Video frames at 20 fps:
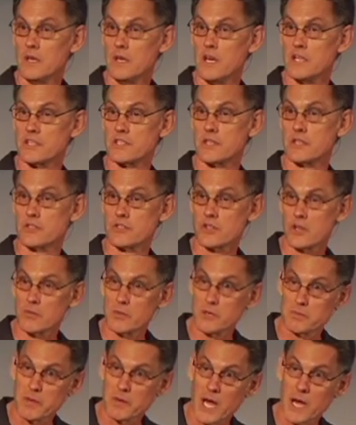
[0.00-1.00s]
as the
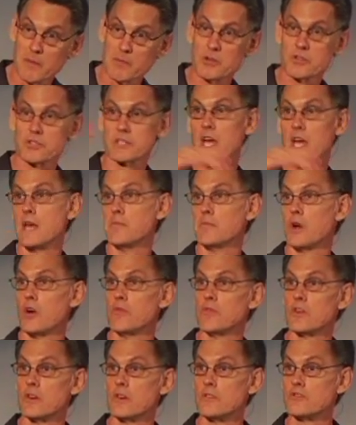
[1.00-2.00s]
German bombers came
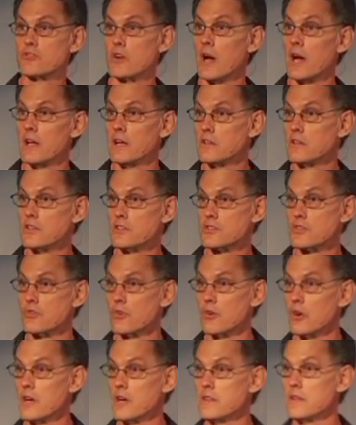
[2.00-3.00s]
over and trying to
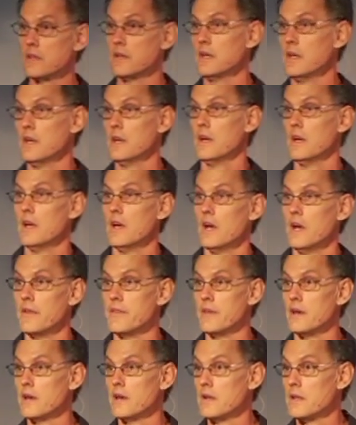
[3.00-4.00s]
destroy
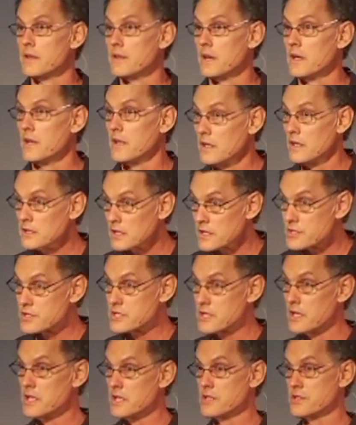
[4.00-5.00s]
the English
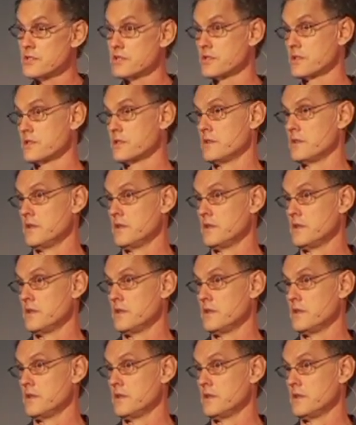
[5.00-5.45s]
cities.